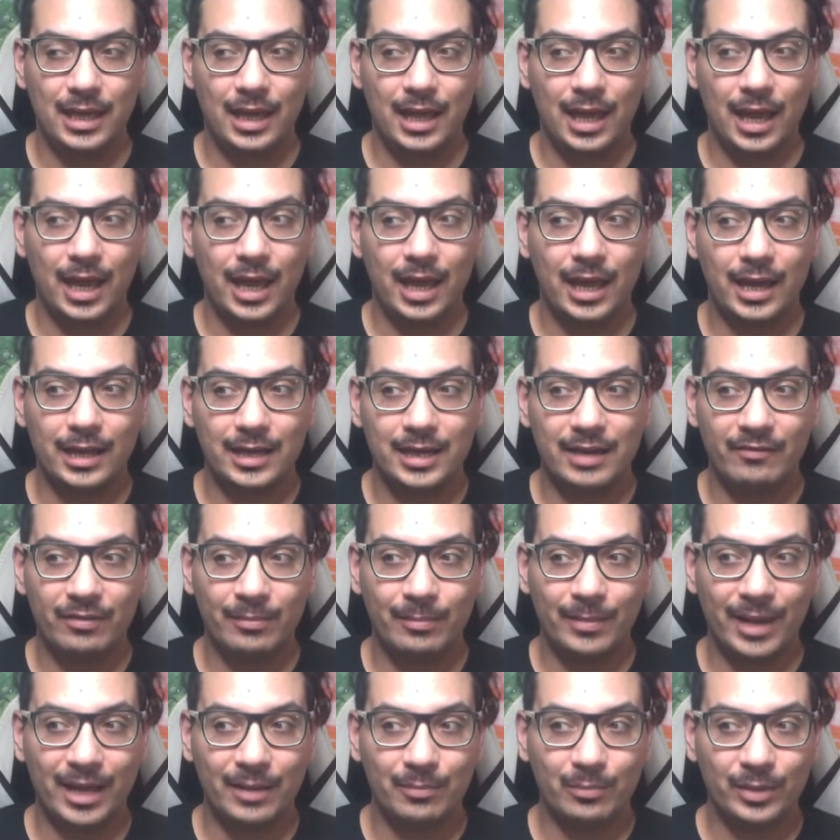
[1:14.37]
and never
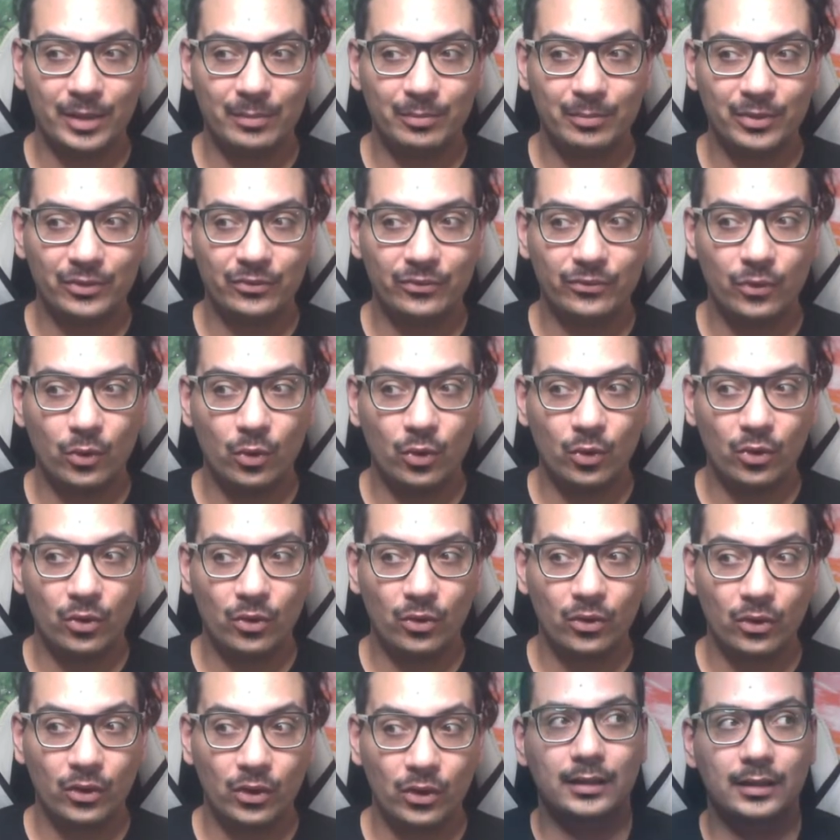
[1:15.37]
met me before,
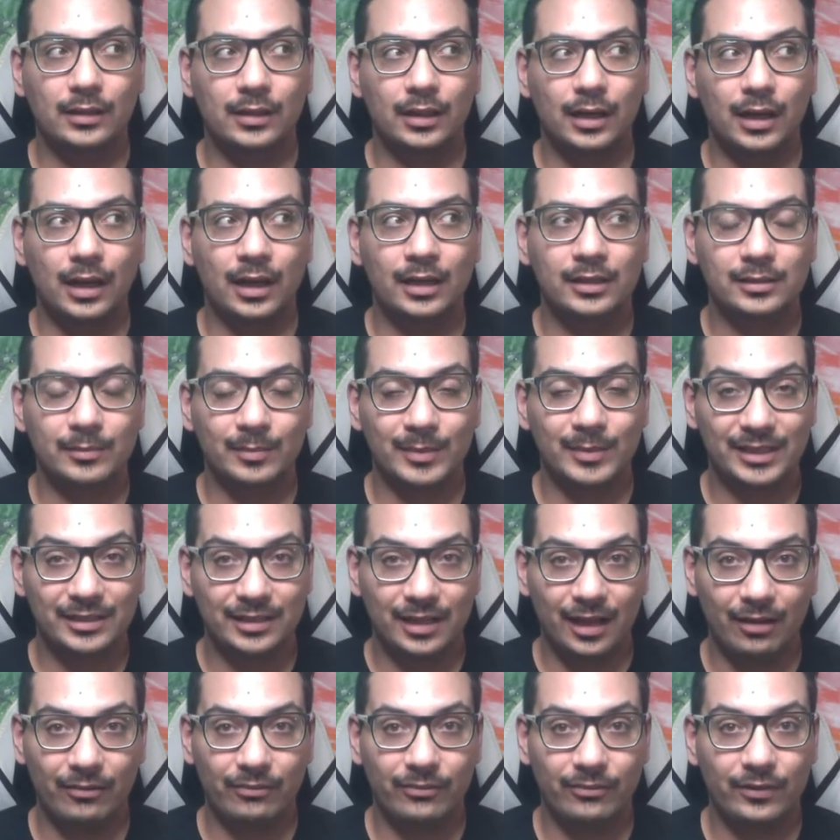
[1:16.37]
ask
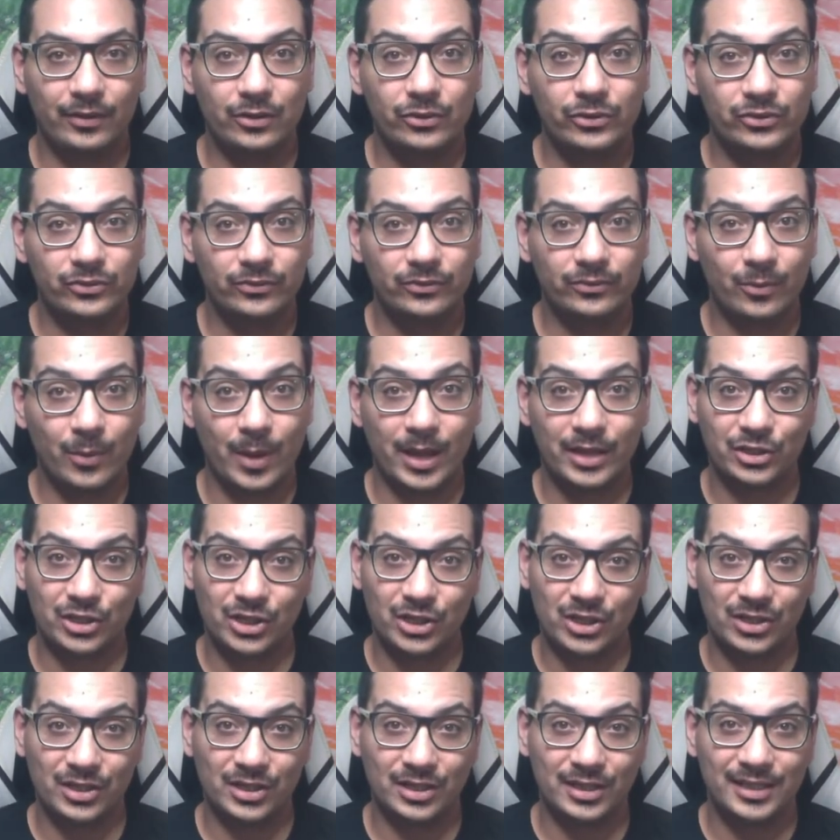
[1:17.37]
myself loads of
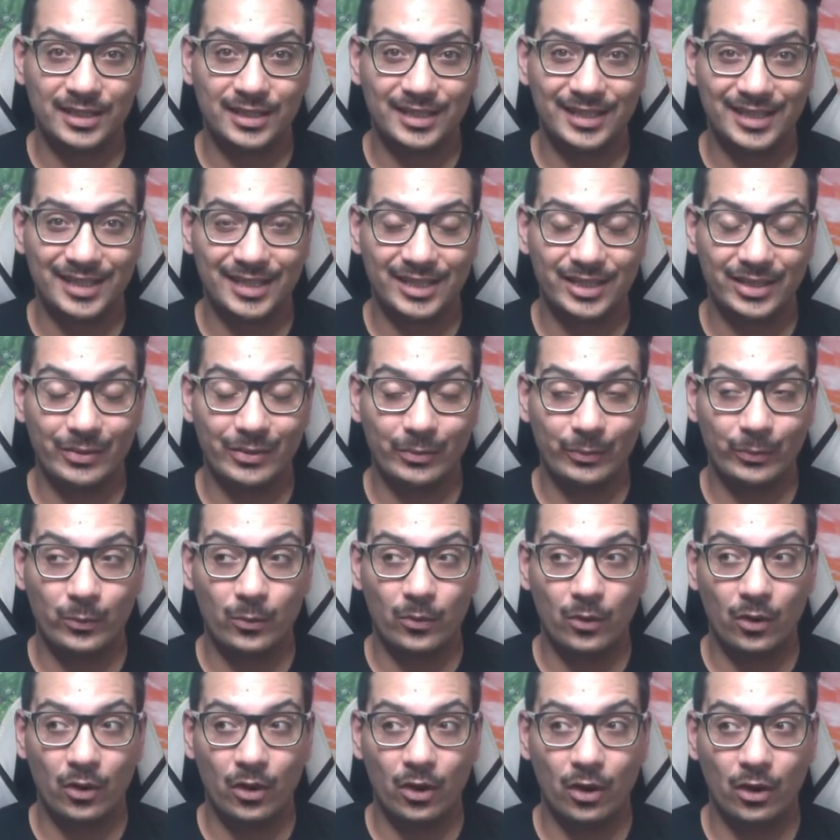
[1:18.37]
questions
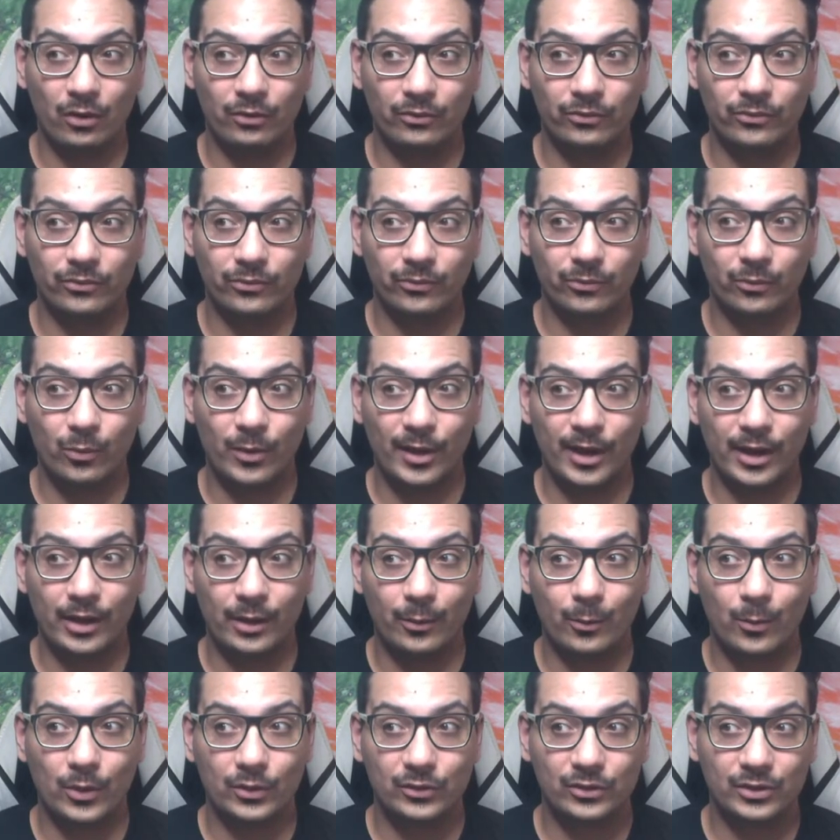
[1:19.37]
of where I
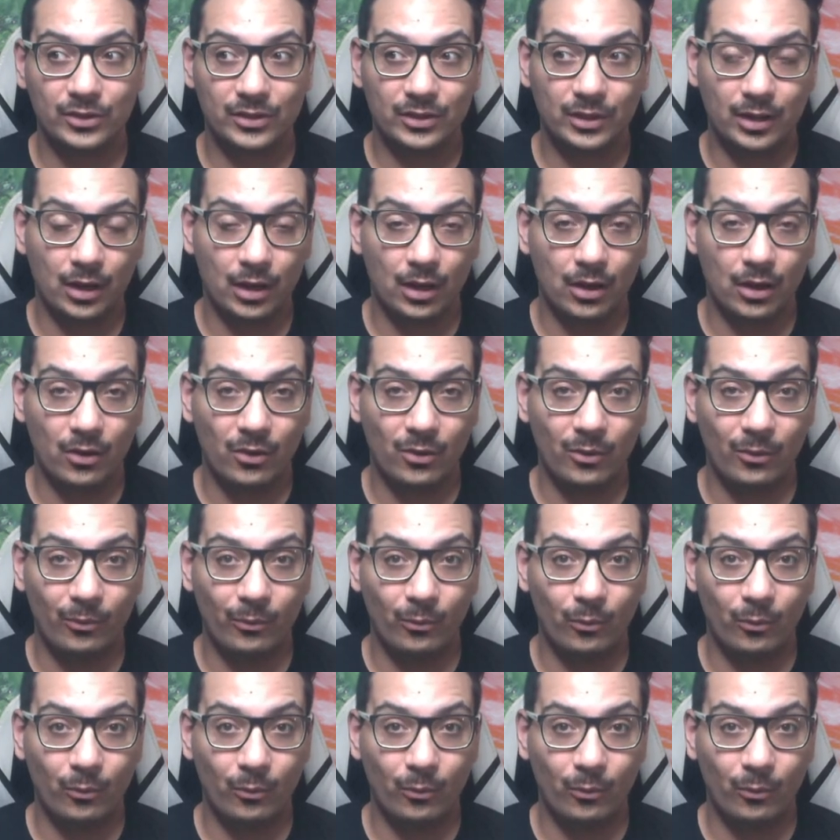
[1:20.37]
want to go,